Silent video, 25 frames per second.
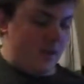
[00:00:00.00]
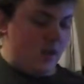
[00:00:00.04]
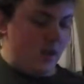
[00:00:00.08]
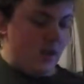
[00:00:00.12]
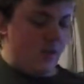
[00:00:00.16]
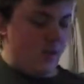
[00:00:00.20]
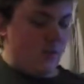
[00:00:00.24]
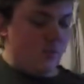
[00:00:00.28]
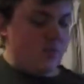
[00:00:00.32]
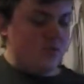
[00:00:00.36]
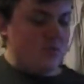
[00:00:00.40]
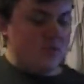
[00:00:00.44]

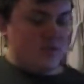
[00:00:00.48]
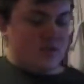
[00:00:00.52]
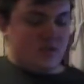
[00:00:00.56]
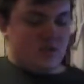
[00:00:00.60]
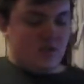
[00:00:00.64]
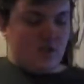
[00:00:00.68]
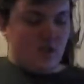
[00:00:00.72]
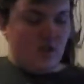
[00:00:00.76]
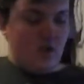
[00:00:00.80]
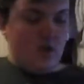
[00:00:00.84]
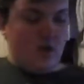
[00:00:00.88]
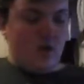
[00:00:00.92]
it was in a
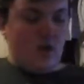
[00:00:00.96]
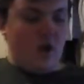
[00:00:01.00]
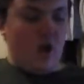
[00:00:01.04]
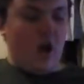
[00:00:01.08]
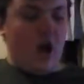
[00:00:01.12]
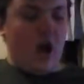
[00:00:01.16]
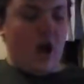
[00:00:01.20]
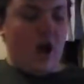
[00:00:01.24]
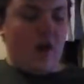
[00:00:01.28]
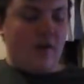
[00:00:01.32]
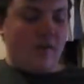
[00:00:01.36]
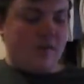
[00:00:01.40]
turn
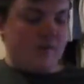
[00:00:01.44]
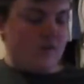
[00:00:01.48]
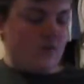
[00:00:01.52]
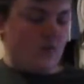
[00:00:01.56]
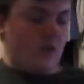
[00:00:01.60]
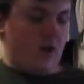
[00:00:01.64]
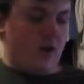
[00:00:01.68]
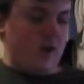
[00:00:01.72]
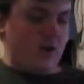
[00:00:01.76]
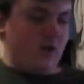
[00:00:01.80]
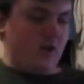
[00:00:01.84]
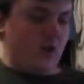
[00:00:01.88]

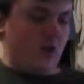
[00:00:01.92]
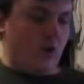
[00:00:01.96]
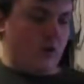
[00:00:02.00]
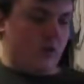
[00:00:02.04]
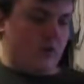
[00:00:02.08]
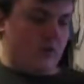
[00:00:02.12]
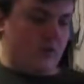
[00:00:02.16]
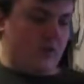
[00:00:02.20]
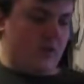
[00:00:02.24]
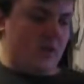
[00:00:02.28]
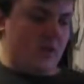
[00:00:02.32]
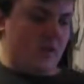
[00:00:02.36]
after I'd
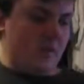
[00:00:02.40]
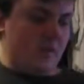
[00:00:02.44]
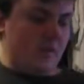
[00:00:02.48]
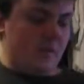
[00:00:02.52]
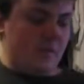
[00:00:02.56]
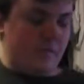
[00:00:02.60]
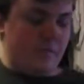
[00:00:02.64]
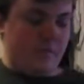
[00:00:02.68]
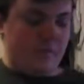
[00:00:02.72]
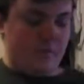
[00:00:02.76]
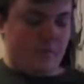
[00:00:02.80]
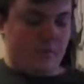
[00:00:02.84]
gotten rid
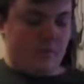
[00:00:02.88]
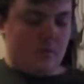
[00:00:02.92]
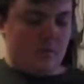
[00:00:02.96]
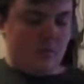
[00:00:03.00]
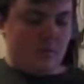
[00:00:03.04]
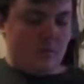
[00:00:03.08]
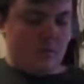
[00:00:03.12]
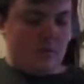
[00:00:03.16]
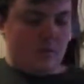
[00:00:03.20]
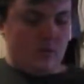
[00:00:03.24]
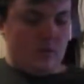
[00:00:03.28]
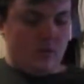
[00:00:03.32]
of
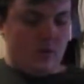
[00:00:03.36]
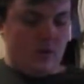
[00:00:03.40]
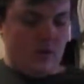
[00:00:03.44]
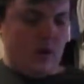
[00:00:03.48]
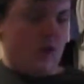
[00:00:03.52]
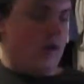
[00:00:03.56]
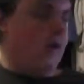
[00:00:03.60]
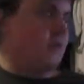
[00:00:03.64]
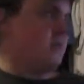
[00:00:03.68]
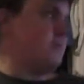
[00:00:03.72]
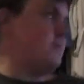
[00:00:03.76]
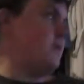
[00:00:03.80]

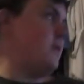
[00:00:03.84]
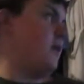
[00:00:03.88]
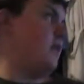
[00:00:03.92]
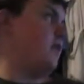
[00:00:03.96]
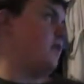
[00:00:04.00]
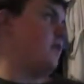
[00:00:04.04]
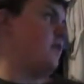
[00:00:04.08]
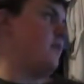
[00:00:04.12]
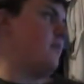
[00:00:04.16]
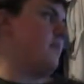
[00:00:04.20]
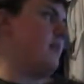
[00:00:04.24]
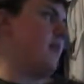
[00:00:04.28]
a spell
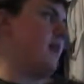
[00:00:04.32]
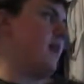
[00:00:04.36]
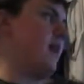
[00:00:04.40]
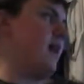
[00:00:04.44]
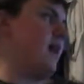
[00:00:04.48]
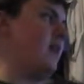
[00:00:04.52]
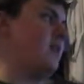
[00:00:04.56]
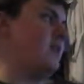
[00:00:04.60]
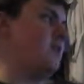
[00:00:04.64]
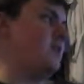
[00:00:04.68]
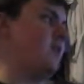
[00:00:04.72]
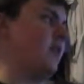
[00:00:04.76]
from my
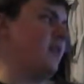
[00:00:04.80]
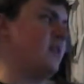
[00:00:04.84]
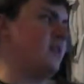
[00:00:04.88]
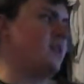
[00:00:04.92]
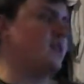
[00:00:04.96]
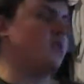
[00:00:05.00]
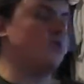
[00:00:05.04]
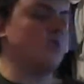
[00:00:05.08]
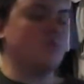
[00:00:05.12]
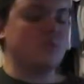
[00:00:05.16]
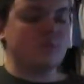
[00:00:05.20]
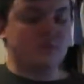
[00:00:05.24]
hand
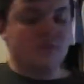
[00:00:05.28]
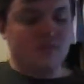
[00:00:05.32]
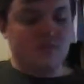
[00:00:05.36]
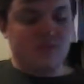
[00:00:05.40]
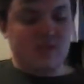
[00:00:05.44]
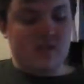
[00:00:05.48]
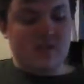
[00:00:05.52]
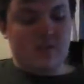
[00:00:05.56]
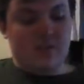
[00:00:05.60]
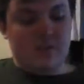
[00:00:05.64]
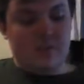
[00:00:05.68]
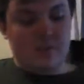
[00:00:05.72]
to use it or
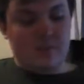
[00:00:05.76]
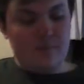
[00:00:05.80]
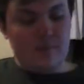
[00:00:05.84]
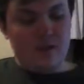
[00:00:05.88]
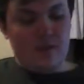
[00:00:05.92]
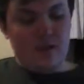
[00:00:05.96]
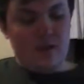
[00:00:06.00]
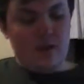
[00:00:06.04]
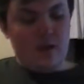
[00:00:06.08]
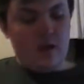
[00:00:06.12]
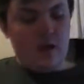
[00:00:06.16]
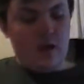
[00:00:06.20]
something.
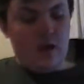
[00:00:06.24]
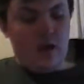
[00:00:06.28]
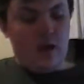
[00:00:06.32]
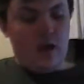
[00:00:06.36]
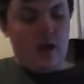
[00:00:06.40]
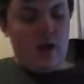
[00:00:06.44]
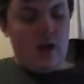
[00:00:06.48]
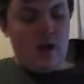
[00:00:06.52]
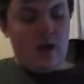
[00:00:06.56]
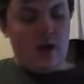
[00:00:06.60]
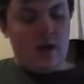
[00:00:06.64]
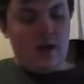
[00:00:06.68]

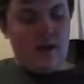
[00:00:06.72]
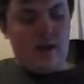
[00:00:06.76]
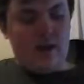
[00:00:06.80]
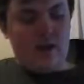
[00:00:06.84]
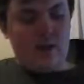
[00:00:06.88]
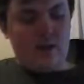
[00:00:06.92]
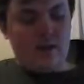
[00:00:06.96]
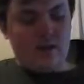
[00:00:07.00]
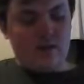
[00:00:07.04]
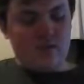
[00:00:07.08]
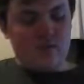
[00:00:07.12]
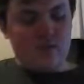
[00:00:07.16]
I
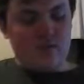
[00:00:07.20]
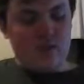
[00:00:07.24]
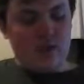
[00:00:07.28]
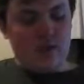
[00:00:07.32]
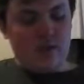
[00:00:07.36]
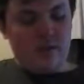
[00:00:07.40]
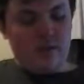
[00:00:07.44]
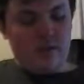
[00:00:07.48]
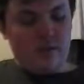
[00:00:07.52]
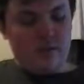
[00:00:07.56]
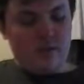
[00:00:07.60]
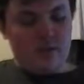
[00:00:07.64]
have an extra
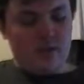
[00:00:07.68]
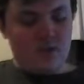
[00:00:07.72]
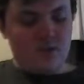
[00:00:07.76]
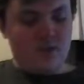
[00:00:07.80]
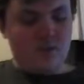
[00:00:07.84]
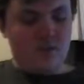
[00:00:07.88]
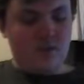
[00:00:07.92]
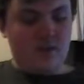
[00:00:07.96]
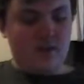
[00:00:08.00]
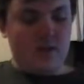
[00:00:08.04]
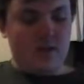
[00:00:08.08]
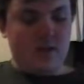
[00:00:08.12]
deck. I managed
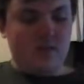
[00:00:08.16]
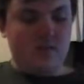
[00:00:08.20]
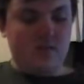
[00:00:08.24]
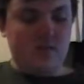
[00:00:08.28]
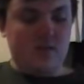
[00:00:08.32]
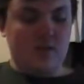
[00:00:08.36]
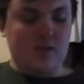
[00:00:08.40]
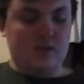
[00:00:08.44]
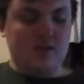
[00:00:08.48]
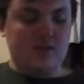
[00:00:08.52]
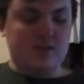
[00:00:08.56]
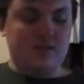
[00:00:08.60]
to bring an
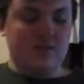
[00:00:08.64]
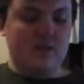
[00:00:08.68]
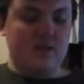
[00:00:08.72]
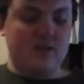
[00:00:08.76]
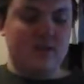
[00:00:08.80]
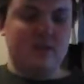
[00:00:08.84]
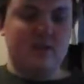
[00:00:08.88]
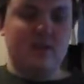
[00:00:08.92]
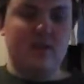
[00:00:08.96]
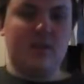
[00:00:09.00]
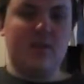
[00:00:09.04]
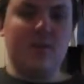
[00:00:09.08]
extra
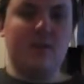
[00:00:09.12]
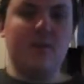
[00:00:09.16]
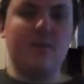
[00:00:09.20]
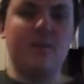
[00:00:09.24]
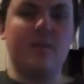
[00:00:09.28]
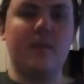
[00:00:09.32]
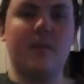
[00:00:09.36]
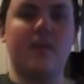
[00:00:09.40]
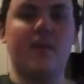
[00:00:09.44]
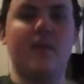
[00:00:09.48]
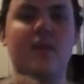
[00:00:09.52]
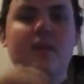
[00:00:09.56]
deck together,
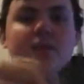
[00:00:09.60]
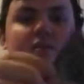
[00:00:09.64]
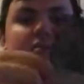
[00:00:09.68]
and that